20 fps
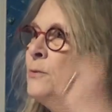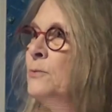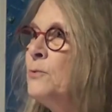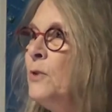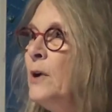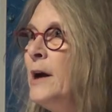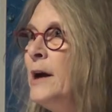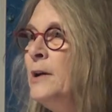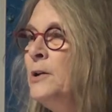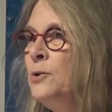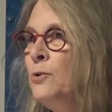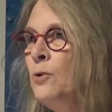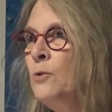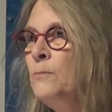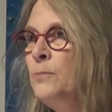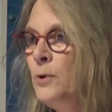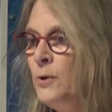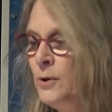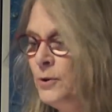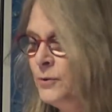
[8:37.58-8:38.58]
to cry at your
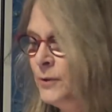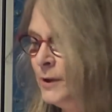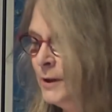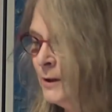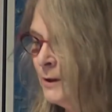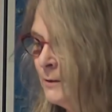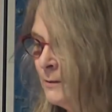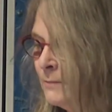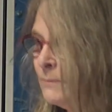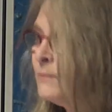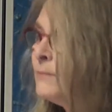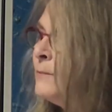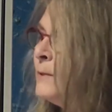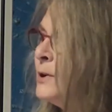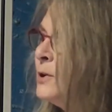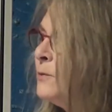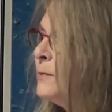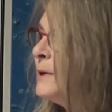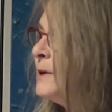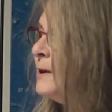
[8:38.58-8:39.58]
own poetry
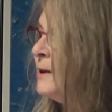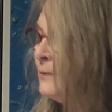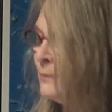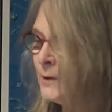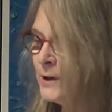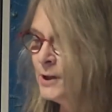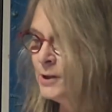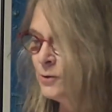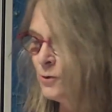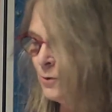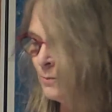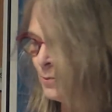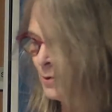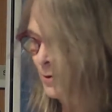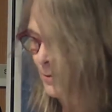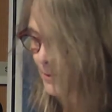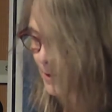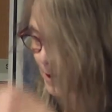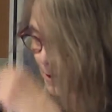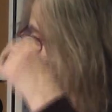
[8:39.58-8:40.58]
when you're reading your own
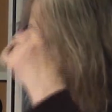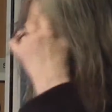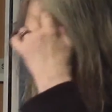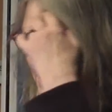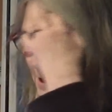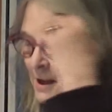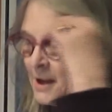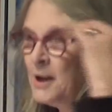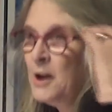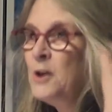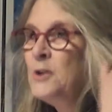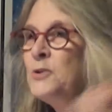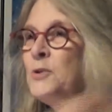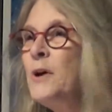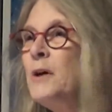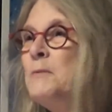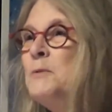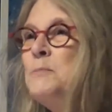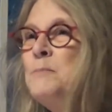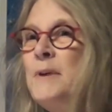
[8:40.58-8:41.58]
poems at a reading.
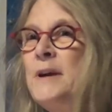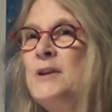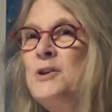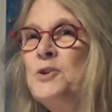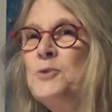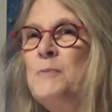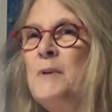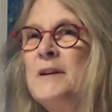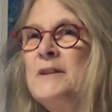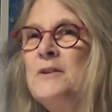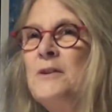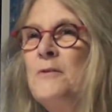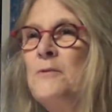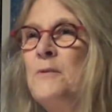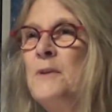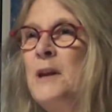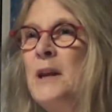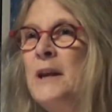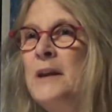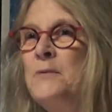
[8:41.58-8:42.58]
So I would pinch
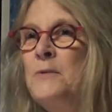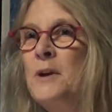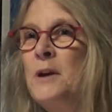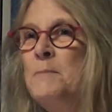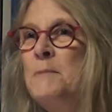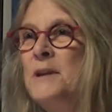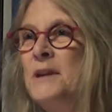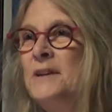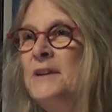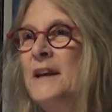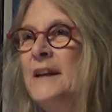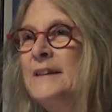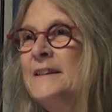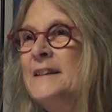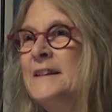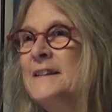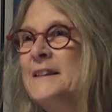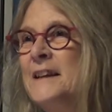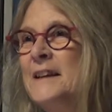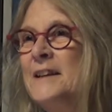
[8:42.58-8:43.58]
myself when I'm at the
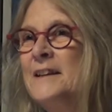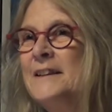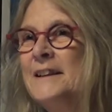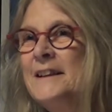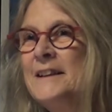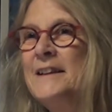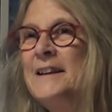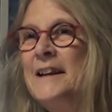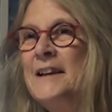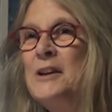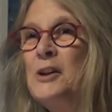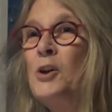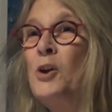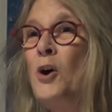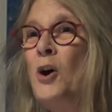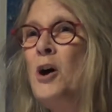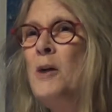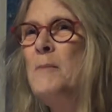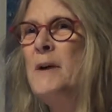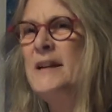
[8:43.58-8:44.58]
dentist. I
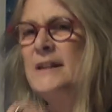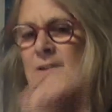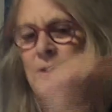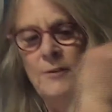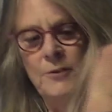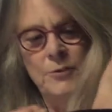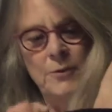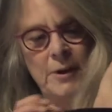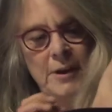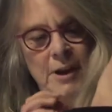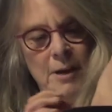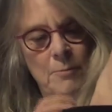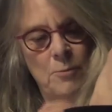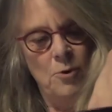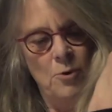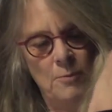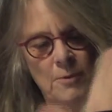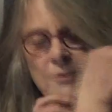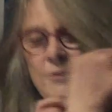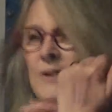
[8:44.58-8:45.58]
claw myself, so I come
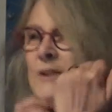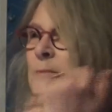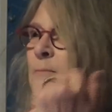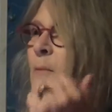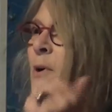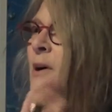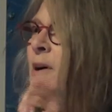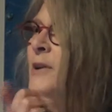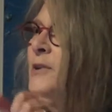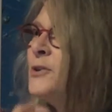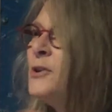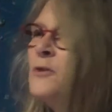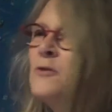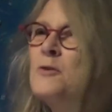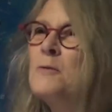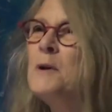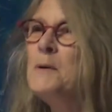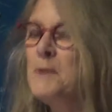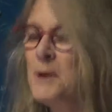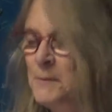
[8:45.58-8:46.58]
home with these marks all
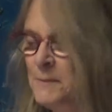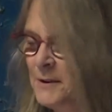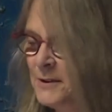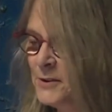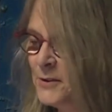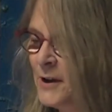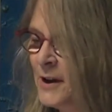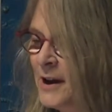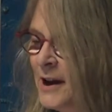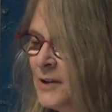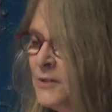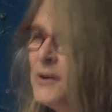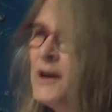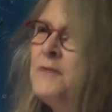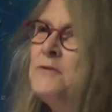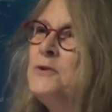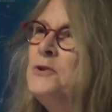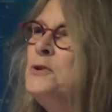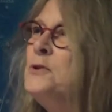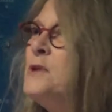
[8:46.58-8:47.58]
over my body. So I don't
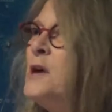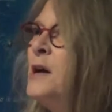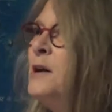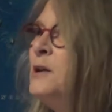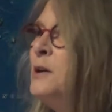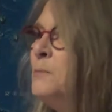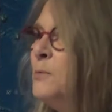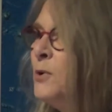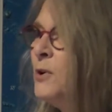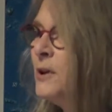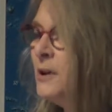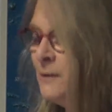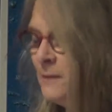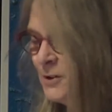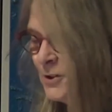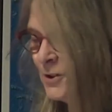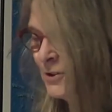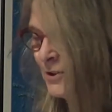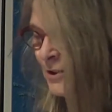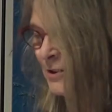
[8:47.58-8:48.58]
have to do that anymore,
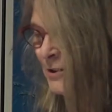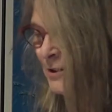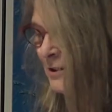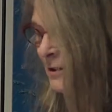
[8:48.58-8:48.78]
which is a